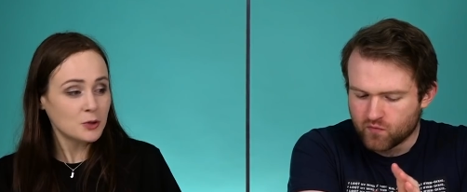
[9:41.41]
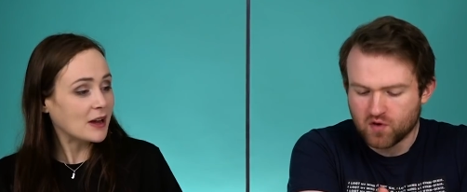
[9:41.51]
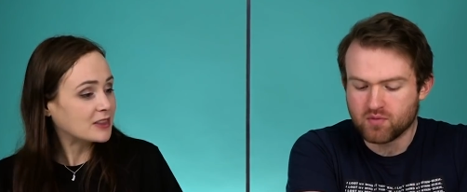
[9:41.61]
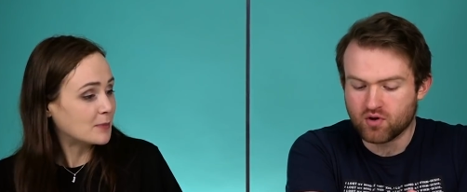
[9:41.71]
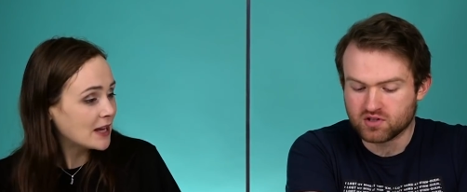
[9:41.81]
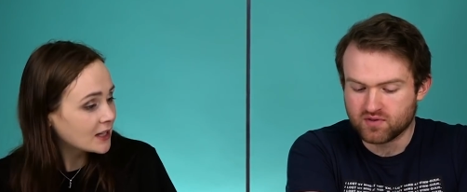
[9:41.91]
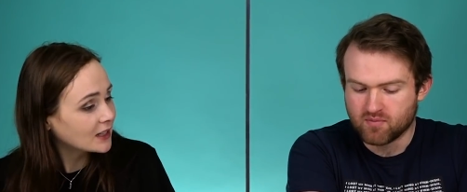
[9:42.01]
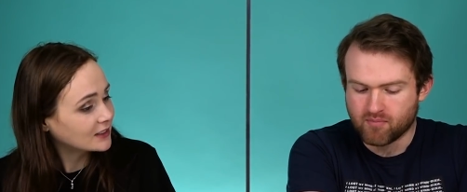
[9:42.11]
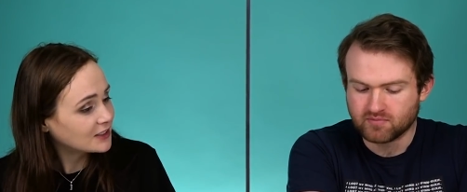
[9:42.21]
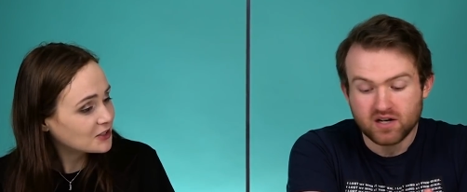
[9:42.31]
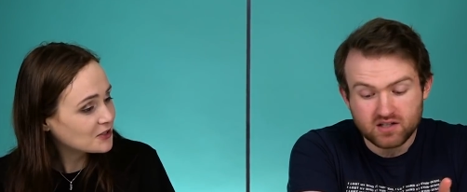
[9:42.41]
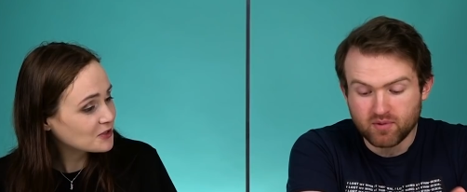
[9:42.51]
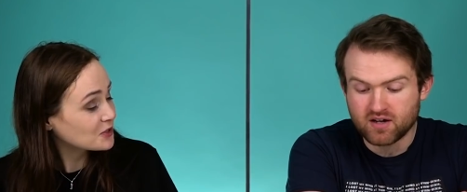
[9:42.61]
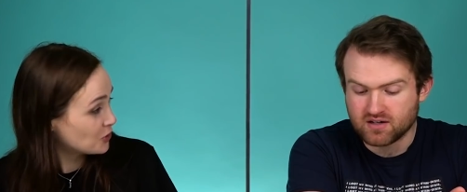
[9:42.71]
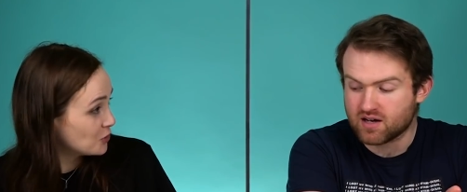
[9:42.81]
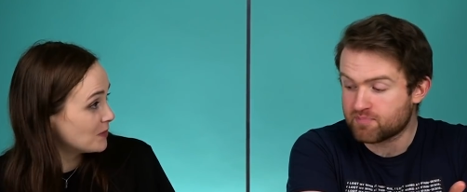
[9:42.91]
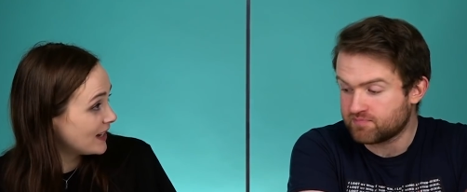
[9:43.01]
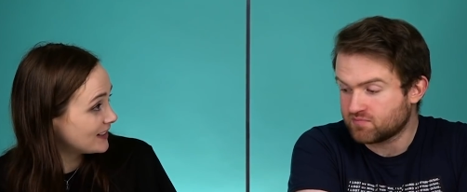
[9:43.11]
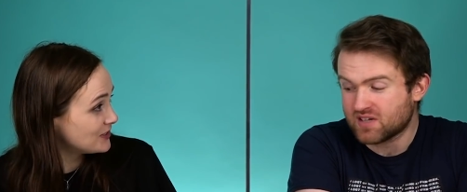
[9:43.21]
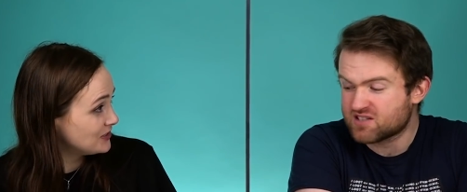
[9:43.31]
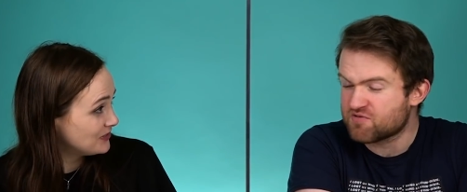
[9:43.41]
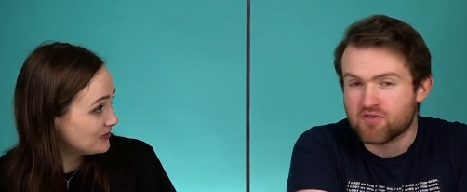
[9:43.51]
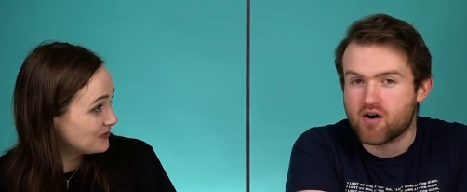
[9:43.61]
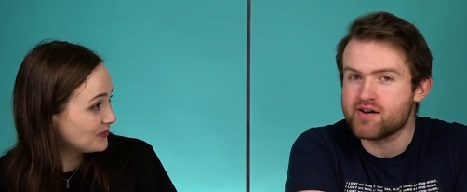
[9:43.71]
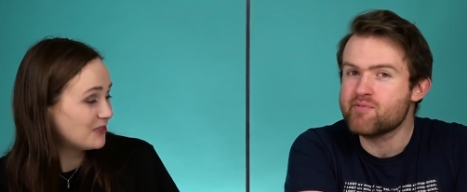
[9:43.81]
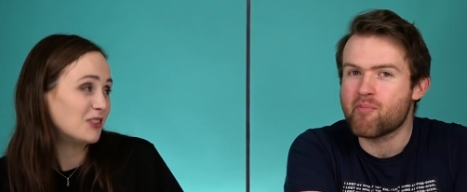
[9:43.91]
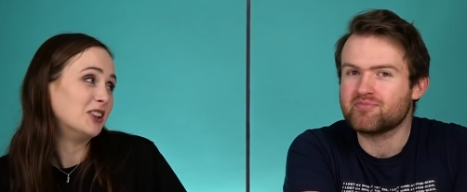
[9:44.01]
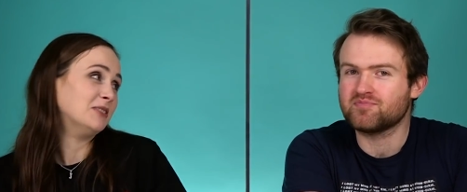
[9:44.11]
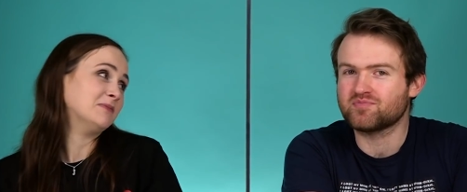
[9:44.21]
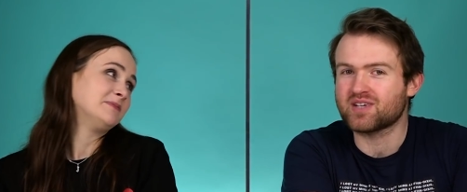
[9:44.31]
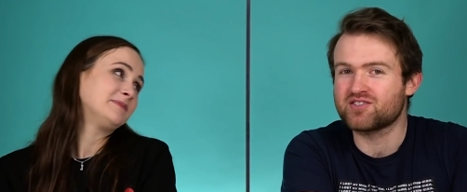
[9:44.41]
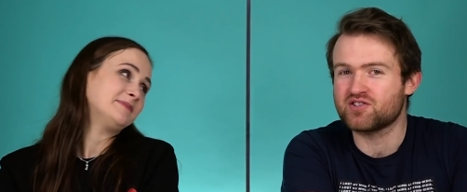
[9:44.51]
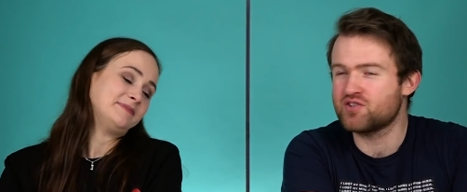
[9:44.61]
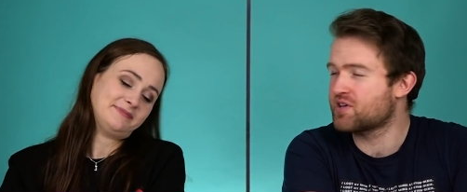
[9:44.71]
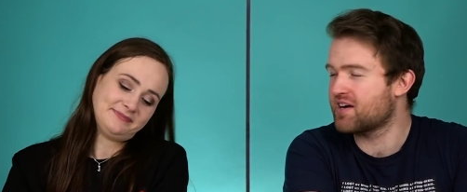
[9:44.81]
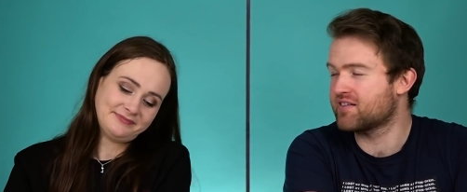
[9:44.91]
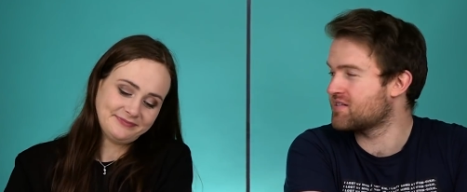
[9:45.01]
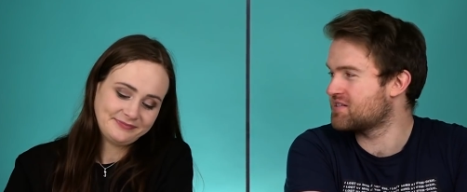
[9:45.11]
Speaker 1: you from at the bacon. I ate bacon. Good yeah. bacon. It's fine. Fine. It's you'd get it in a